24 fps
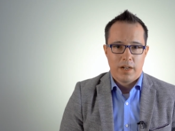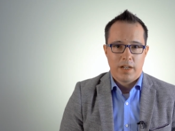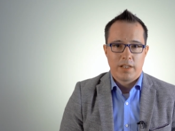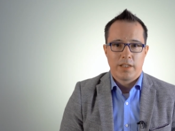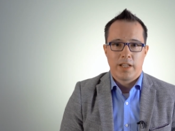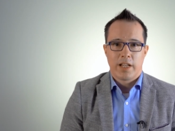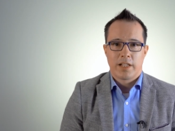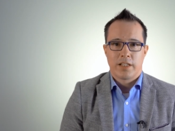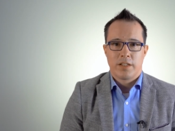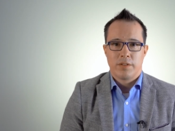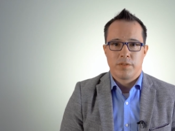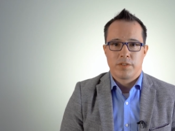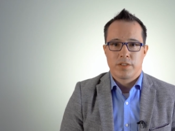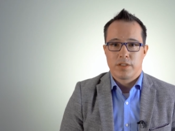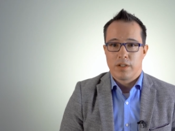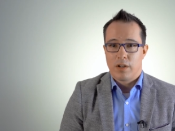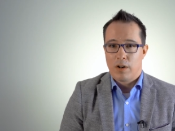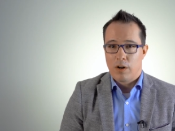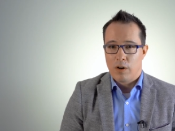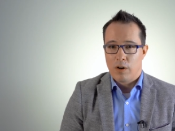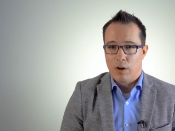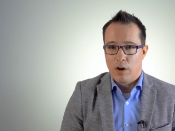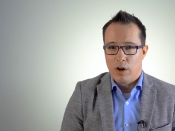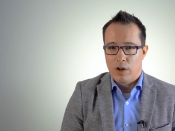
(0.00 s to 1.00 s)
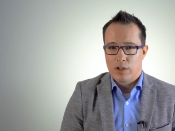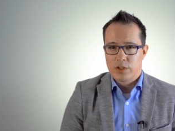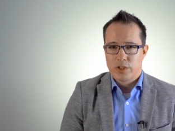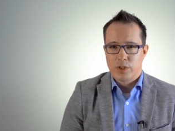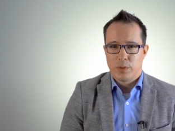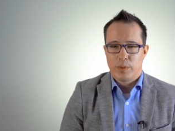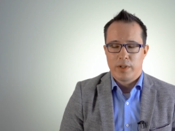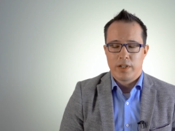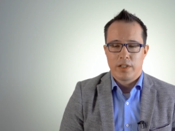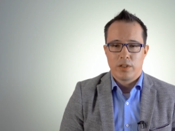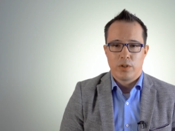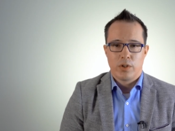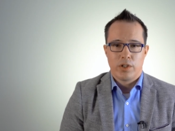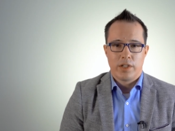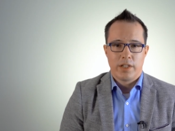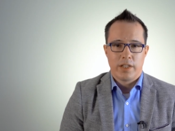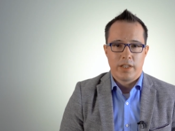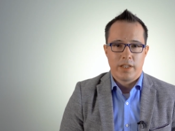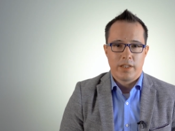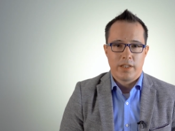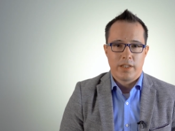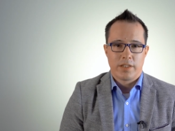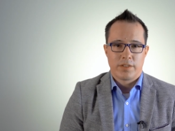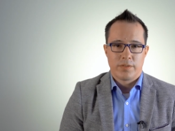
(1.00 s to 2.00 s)
Electives are also
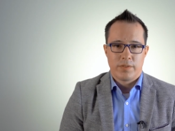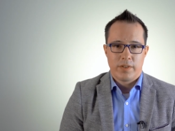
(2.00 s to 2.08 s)
included in this